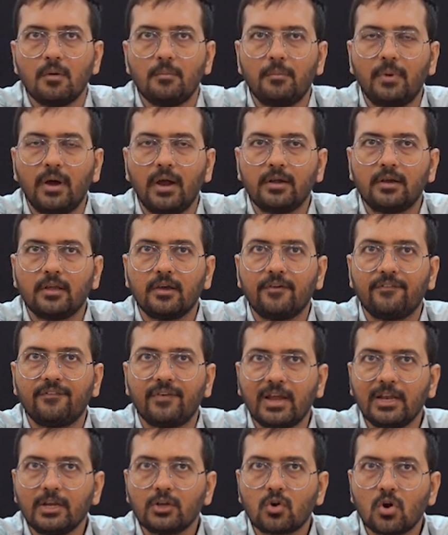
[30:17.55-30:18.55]
but
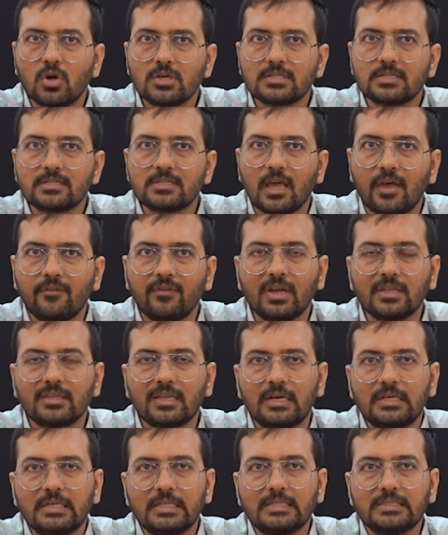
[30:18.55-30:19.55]
fine cross is having a
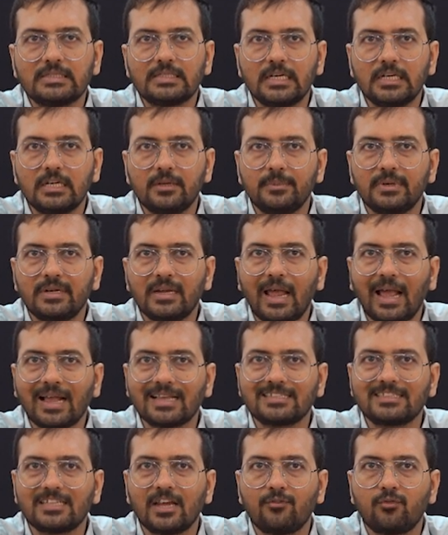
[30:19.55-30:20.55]
13 centimeter
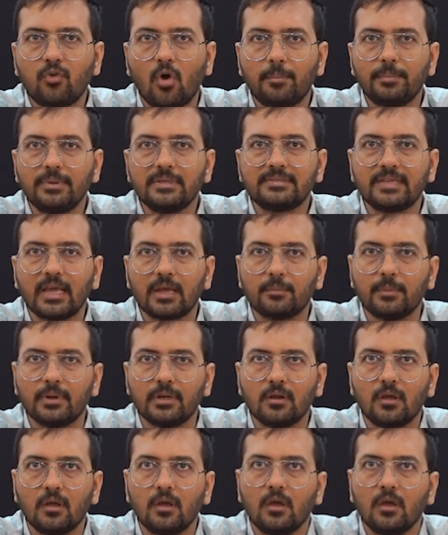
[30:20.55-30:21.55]
extra floppy segment,